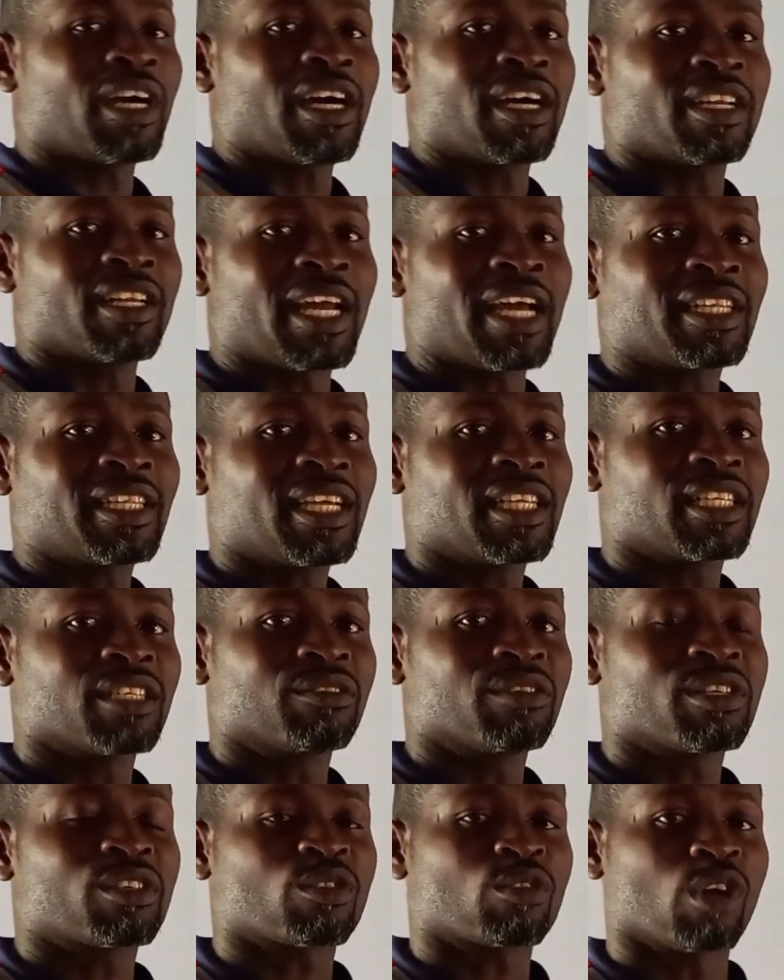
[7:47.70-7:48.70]
90
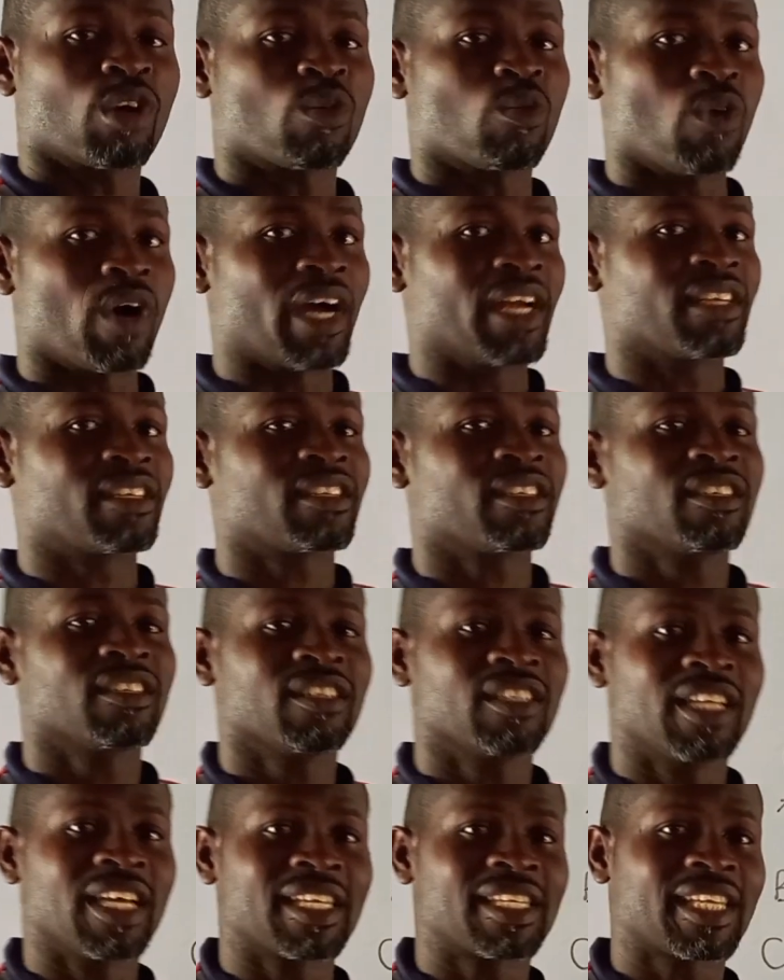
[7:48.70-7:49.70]
degrees clockwise,
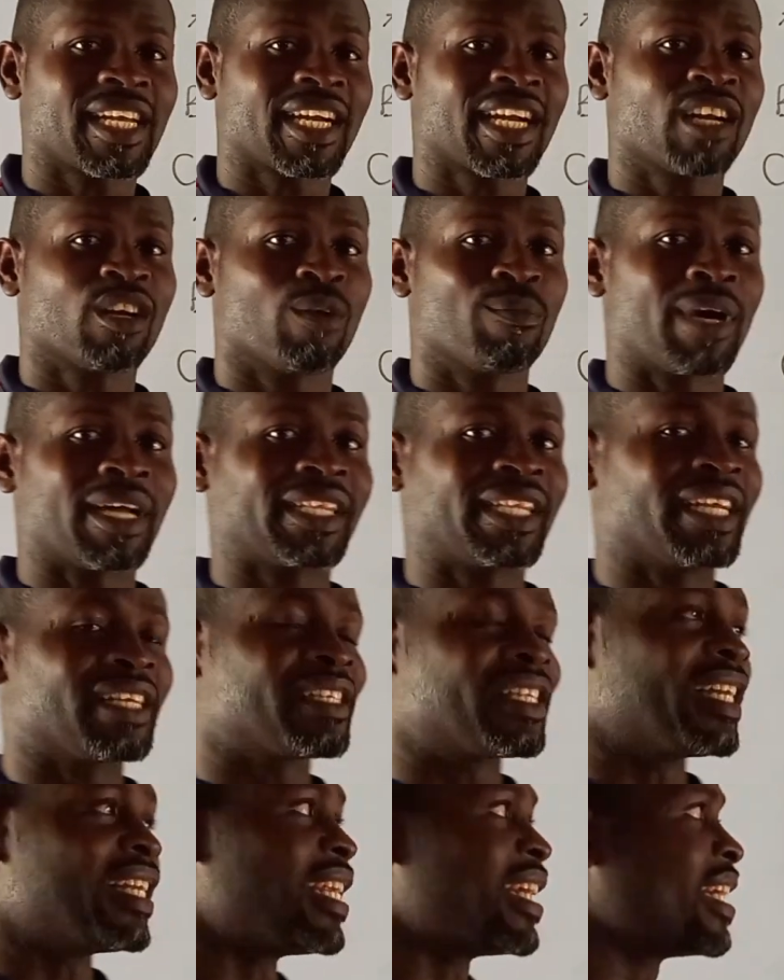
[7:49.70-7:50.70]
the second number
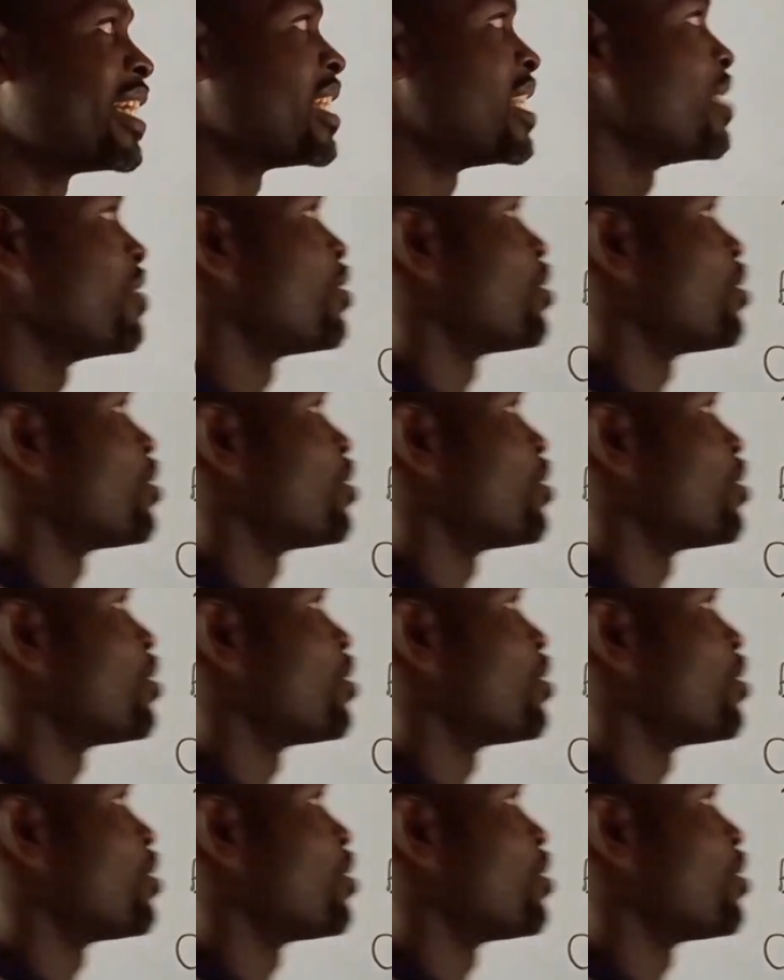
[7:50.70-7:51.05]
takes the negative.